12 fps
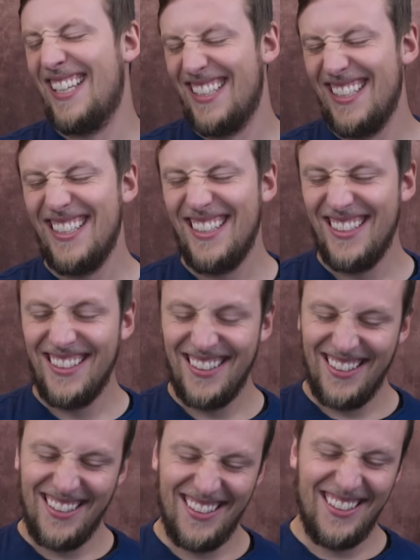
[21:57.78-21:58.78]

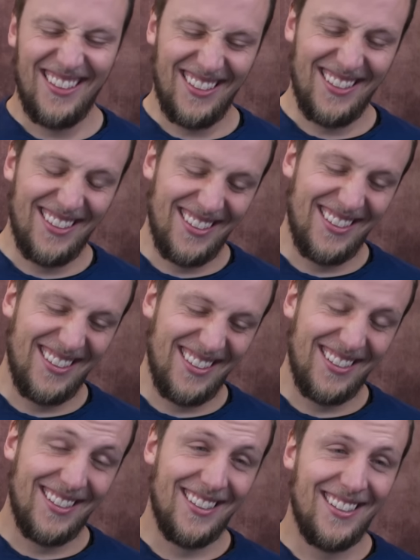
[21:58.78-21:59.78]

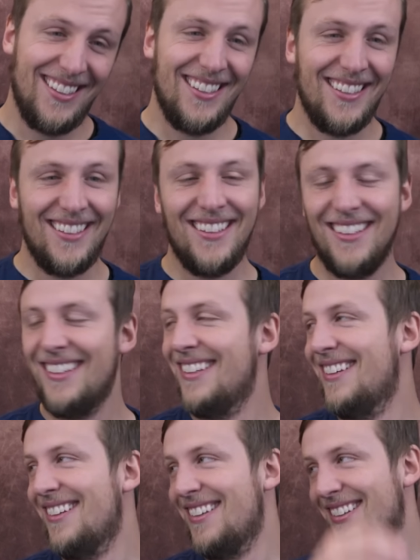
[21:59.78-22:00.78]

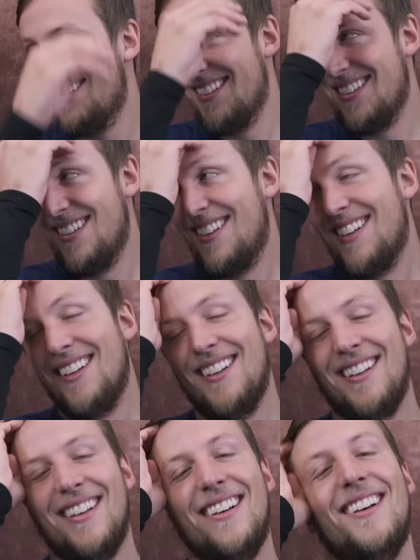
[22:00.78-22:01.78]

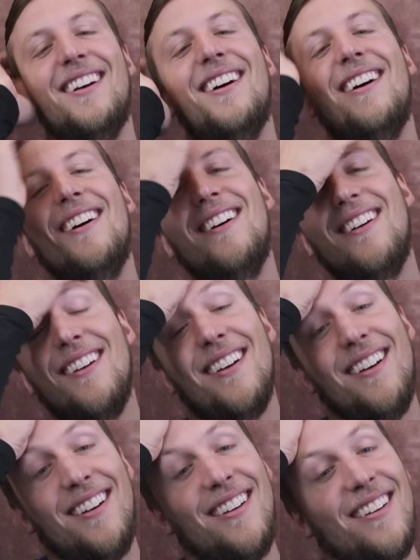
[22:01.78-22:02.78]

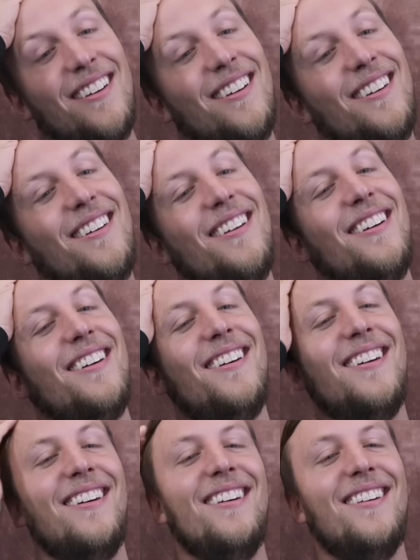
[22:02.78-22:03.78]

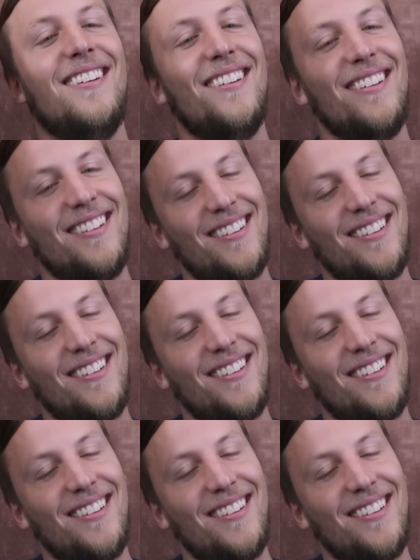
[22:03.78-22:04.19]
No words are spoken by the person on screen.